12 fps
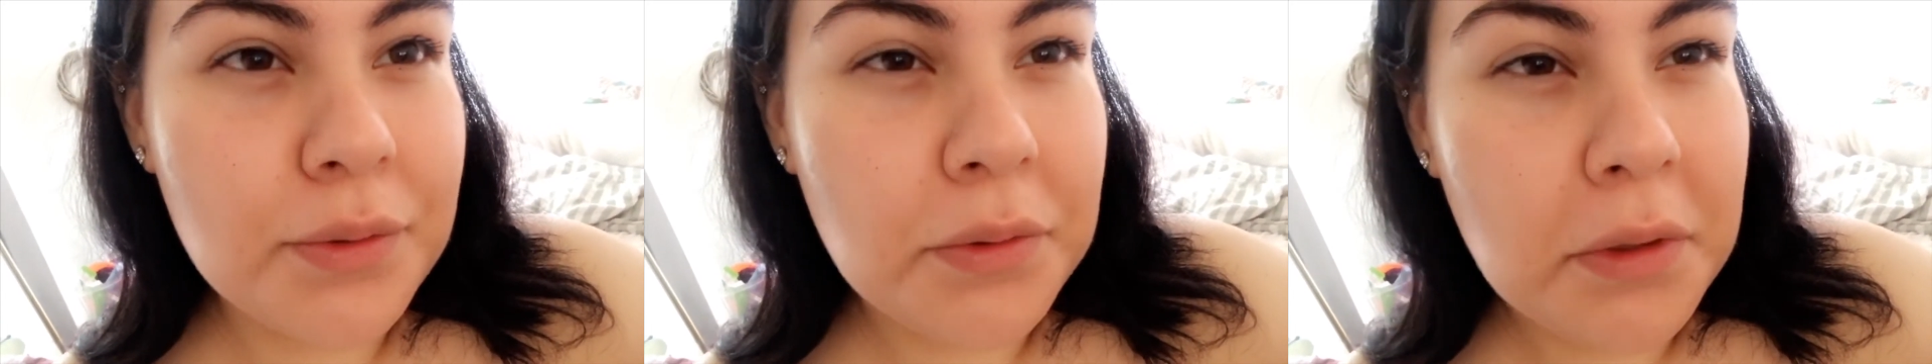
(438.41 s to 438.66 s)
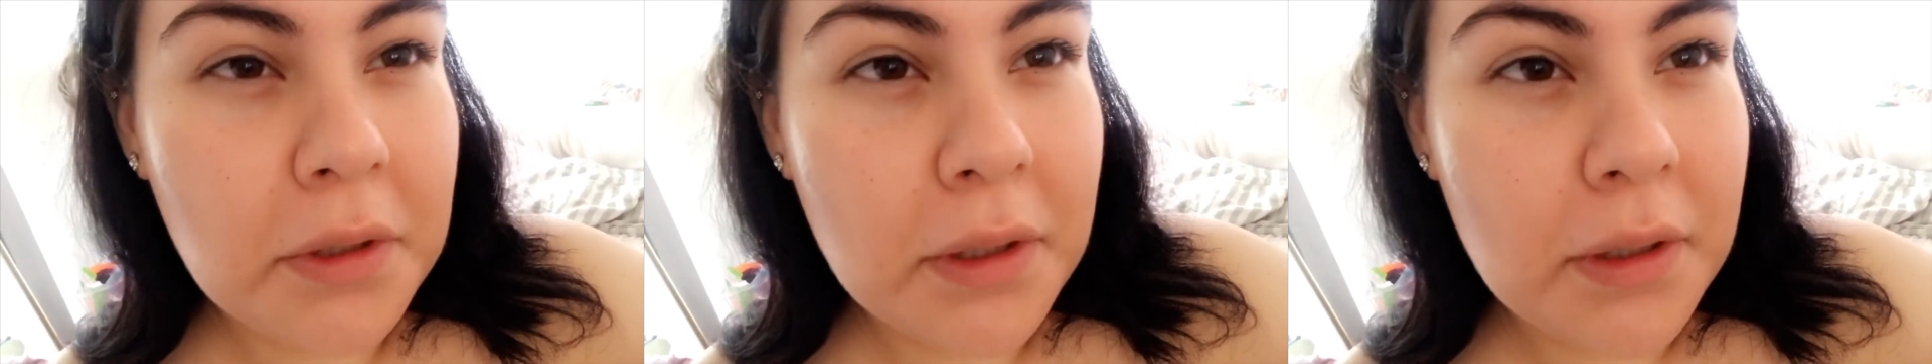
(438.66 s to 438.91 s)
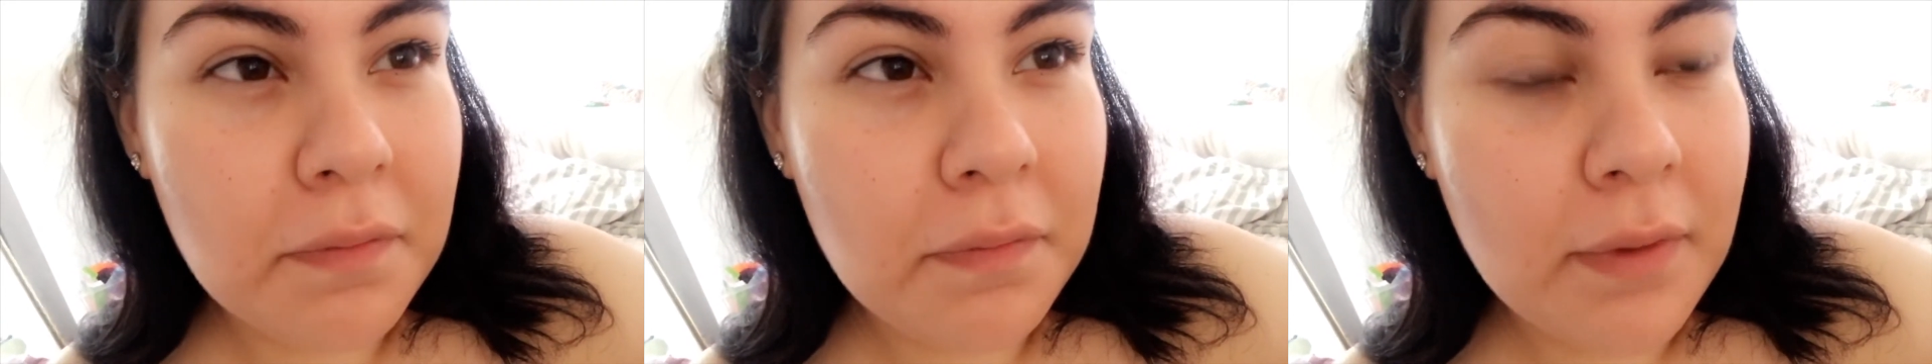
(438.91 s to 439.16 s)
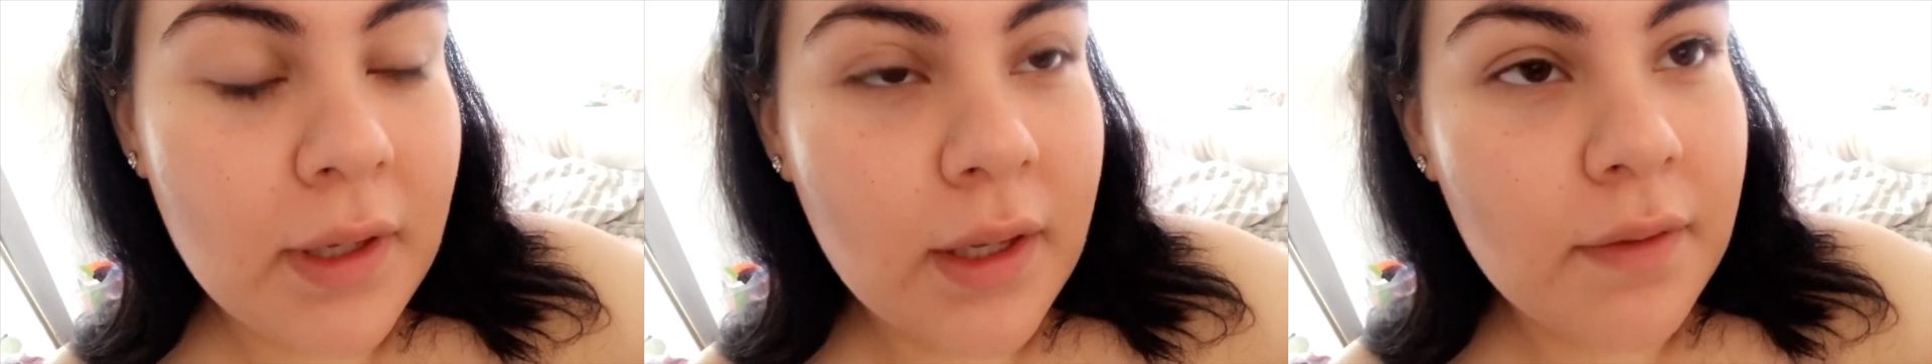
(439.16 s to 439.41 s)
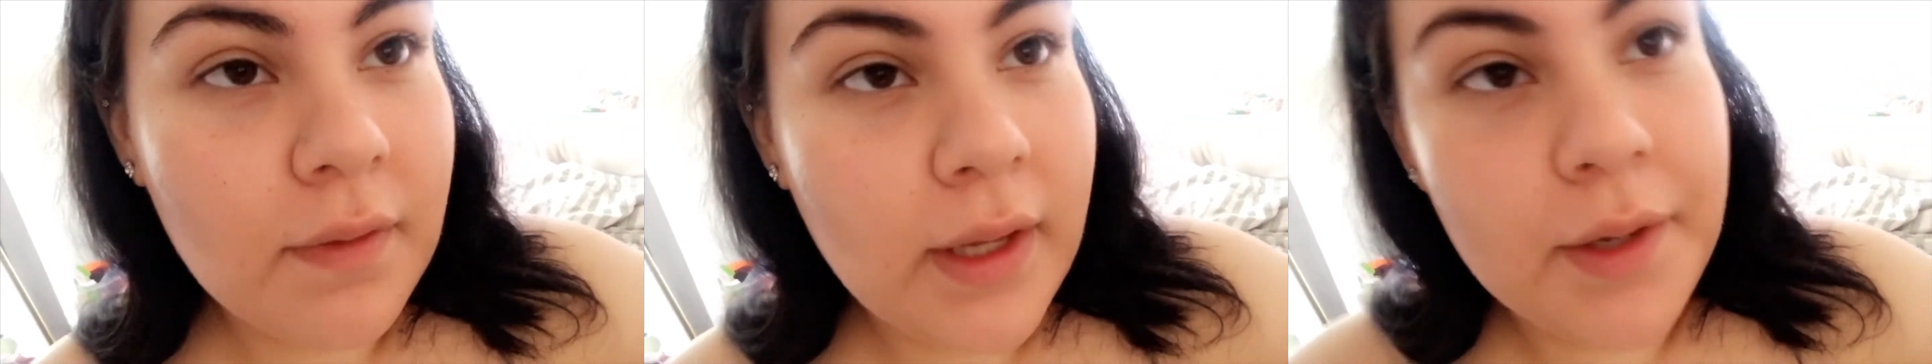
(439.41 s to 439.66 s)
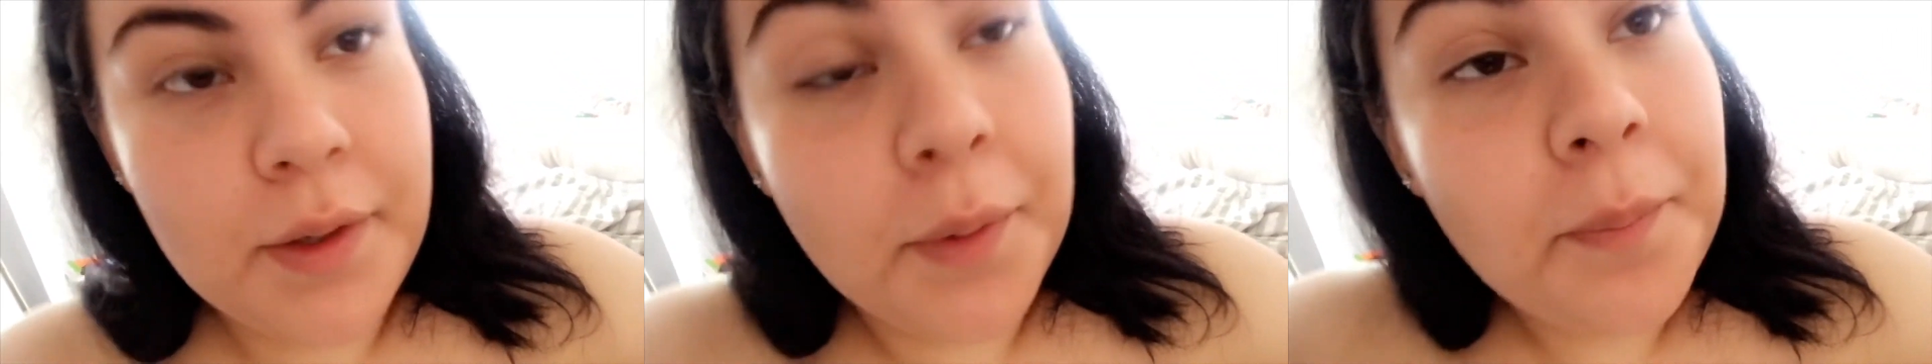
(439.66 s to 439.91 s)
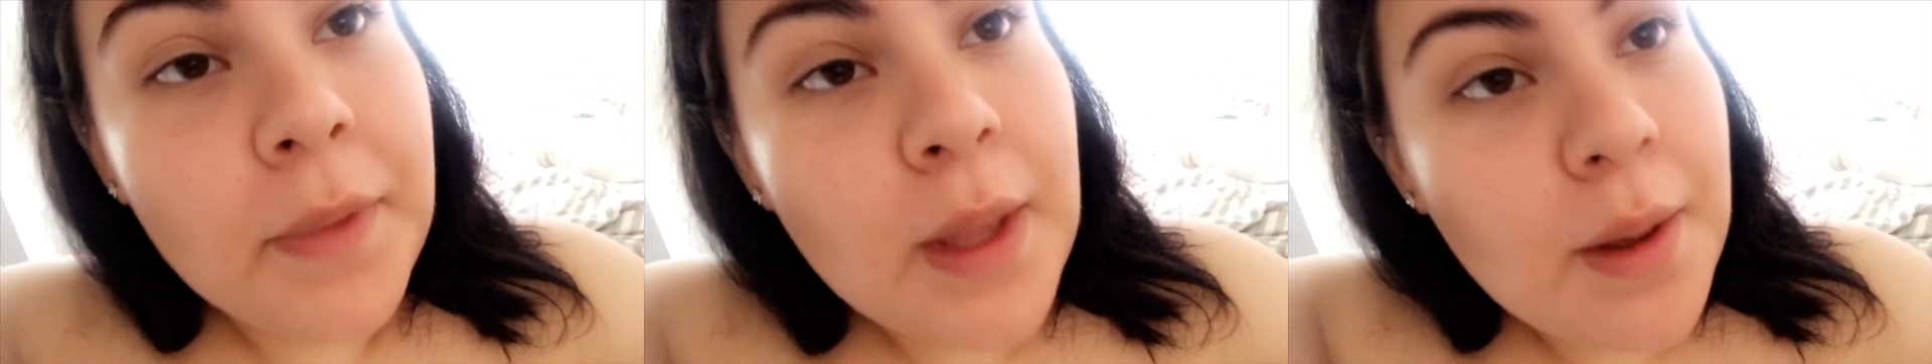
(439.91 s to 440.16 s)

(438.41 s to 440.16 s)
235, I don't know.